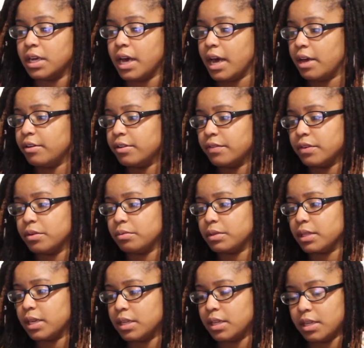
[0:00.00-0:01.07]
I don't even know
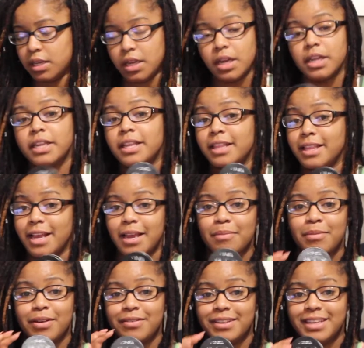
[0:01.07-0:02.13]
what the
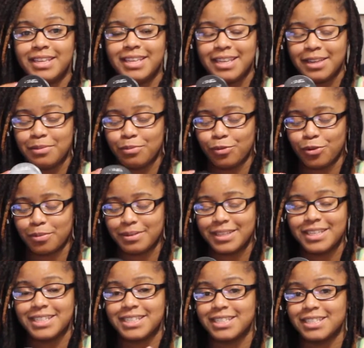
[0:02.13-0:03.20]
name of it anymore
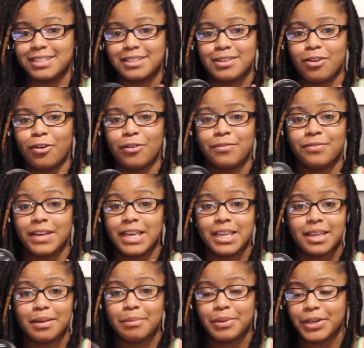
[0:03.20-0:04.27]
because it's all
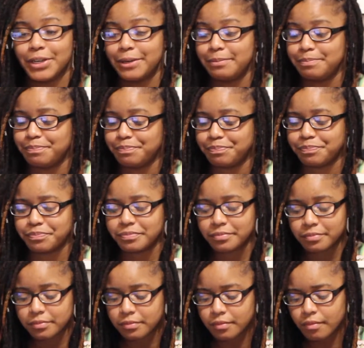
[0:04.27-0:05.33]
faded, but
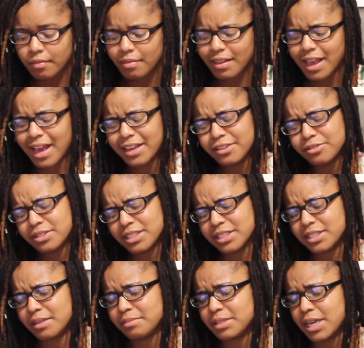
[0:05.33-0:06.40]
I use
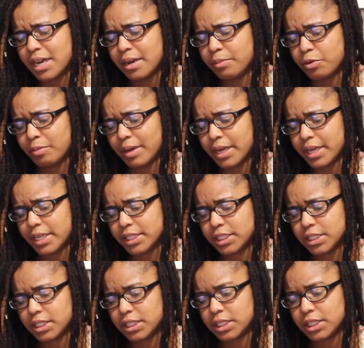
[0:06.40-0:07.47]
this sometime on my
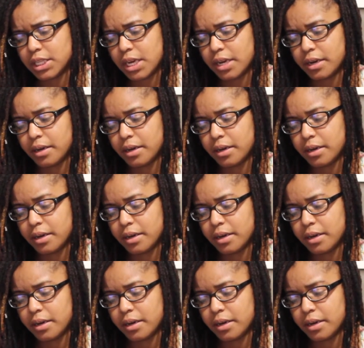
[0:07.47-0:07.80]
edges.